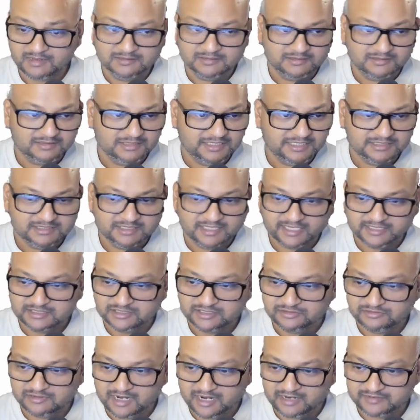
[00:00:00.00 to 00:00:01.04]
These next
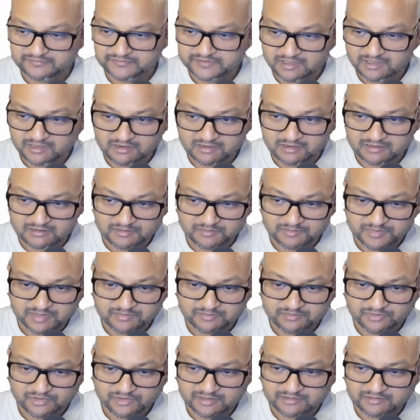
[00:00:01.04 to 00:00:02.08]
two graphs are a
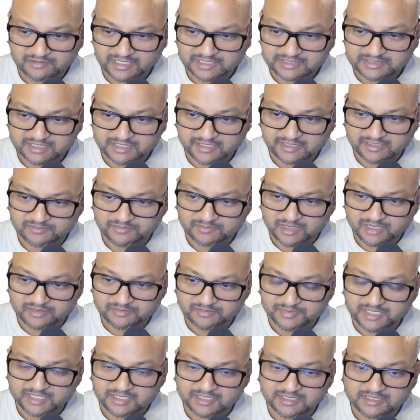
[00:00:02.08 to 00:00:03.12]
bit more interesting in my
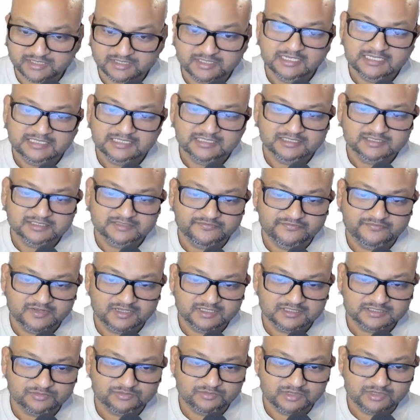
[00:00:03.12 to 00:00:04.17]
opinion. This
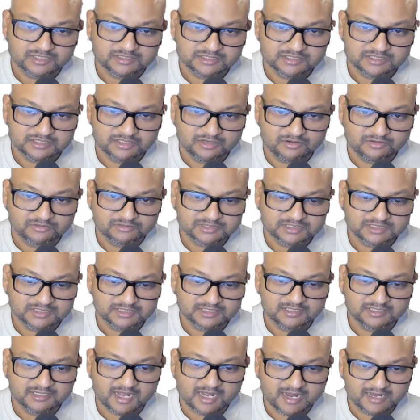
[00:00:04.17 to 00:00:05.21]
first one shows
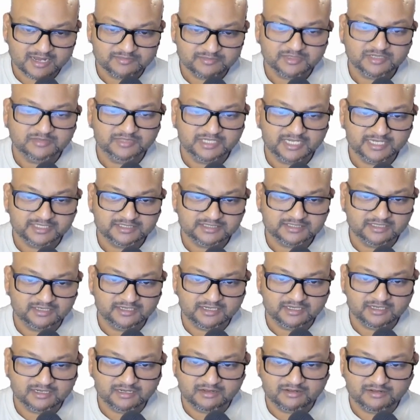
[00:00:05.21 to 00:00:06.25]
the time
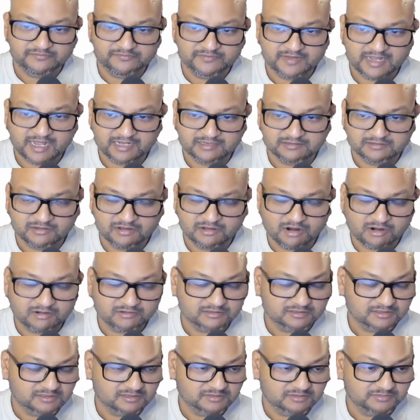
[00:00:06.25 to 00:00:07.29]
complexity of
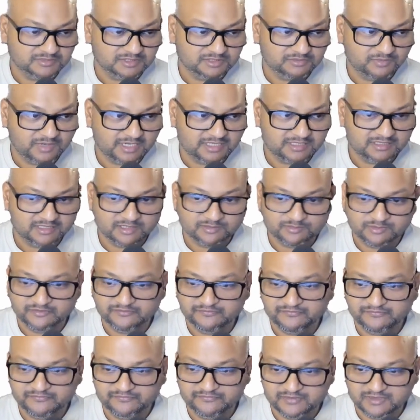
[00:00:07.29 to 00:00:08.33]
algorithms when they were
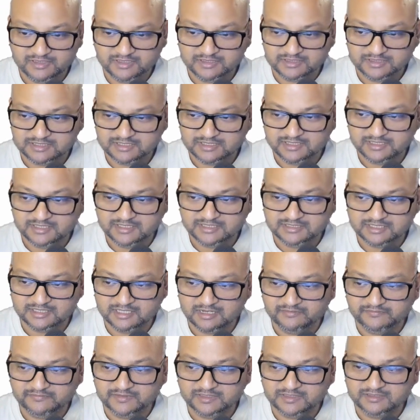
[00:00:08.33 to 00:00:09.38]
first
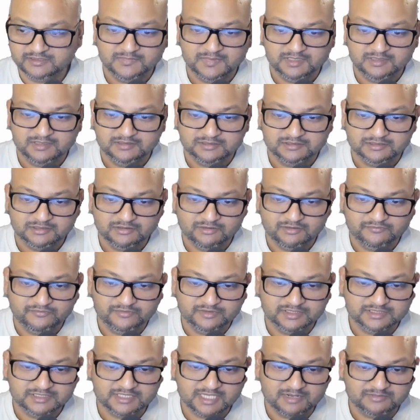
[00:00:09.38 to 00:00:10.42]
discovered. So
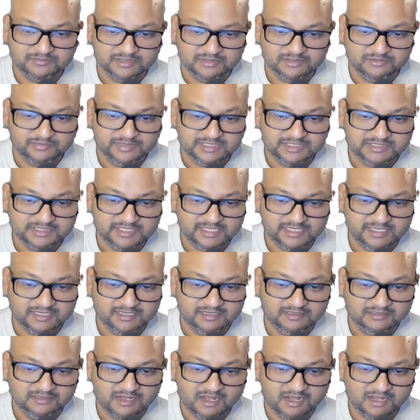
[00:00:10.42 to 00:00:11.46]
for example, we see
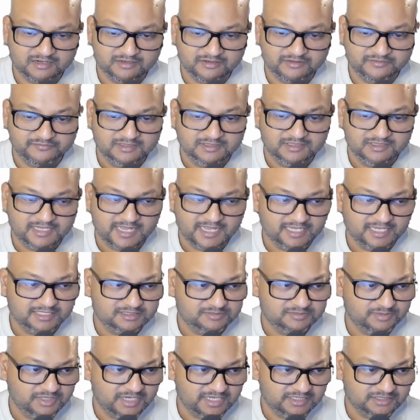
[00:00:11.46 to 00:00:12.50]
a lot of
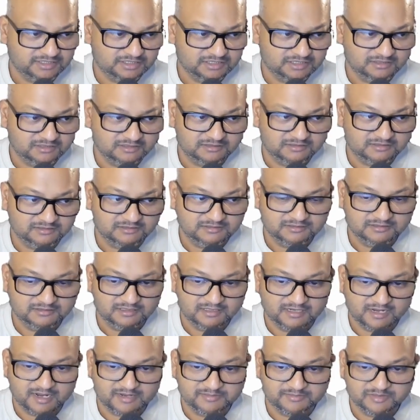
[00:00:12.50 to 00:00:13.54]
exponential
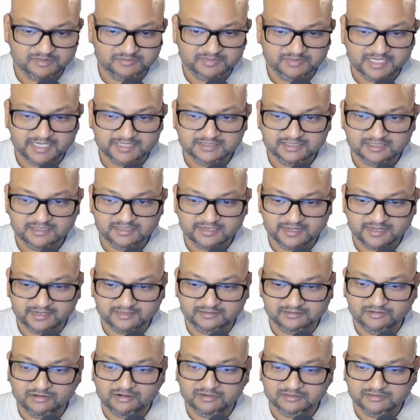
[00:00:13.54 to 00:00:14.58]
time complexity
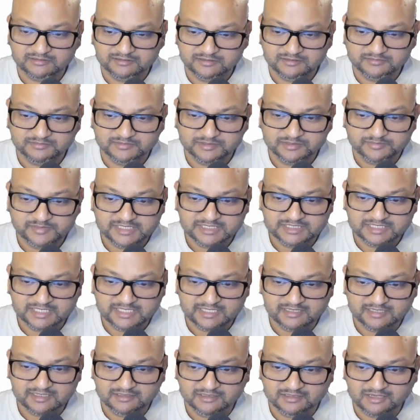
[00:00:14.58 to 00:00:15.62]
algorithms. We
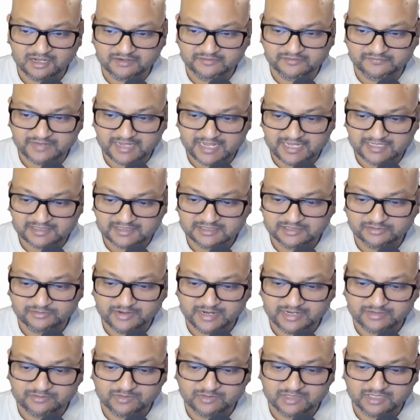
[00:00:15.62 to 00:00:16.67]
see a lot of n
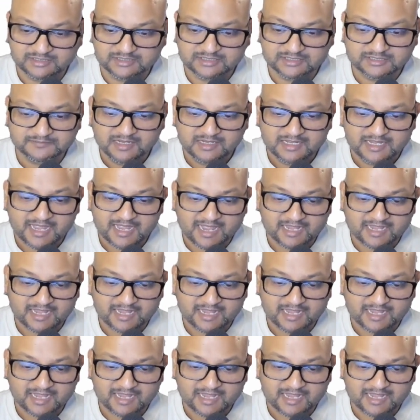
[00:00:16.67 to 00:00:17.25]
squared ones.